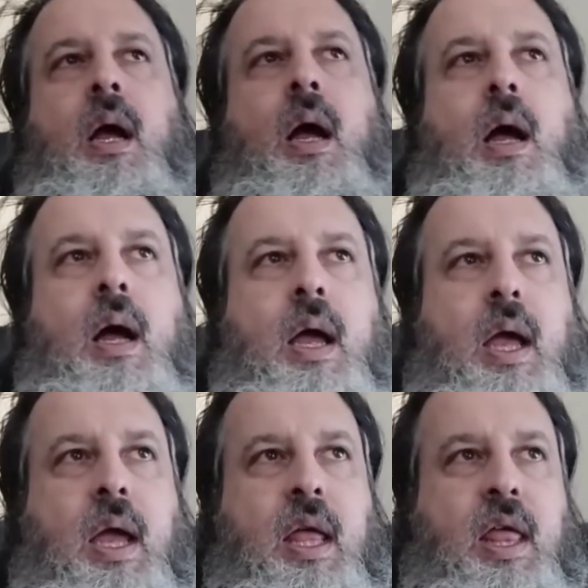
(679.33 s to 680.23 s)

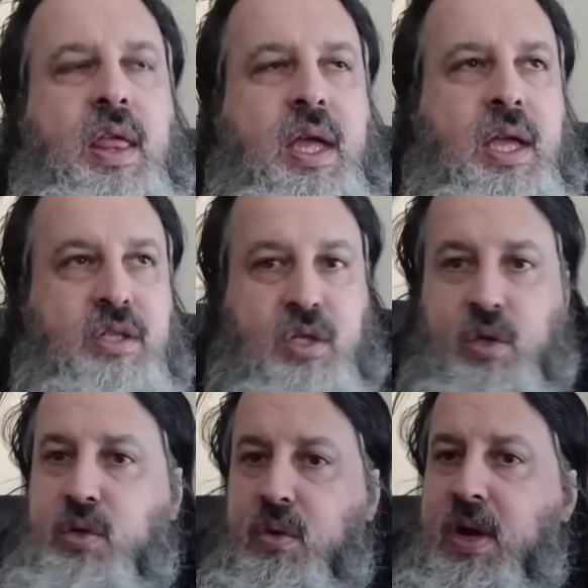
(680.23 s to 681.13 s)
And the thing is that
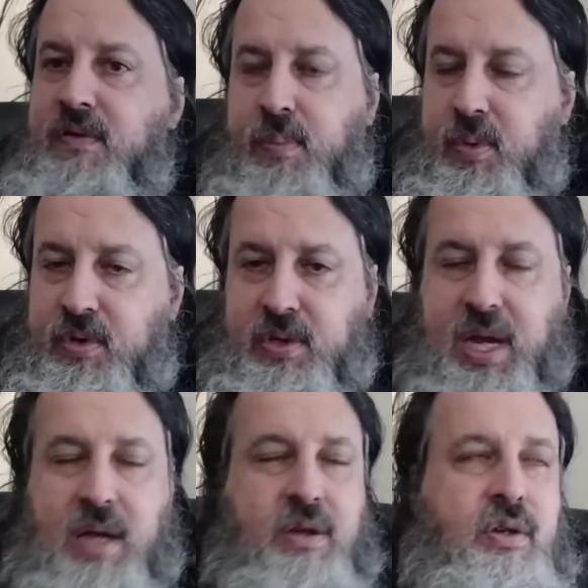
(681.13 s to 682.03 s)
you do have your
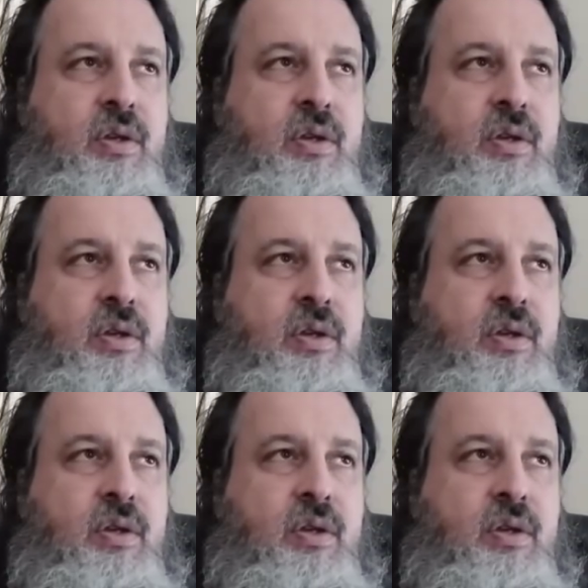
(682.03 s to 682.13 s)
personality.